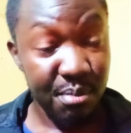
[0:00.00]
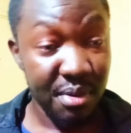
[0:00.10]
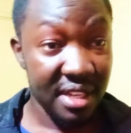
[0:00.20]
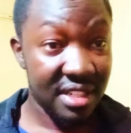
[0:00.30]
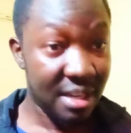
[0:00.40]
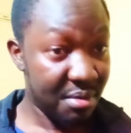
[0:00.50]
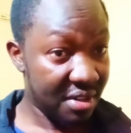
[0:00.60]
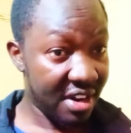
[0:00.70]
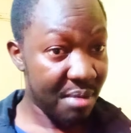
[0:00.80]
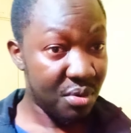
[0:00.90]
please
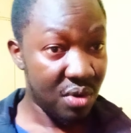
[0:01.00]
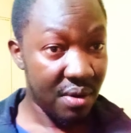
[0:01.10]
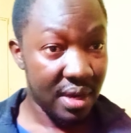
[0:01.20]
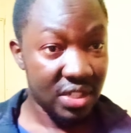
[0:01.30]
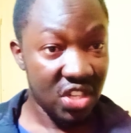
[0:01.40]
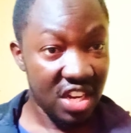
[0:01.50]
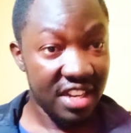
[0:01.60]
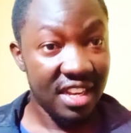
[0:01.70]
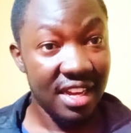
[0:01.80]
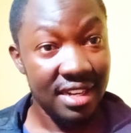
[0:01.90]
subscribe to our
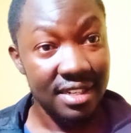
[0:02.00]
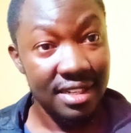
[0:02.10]
channel, and uh,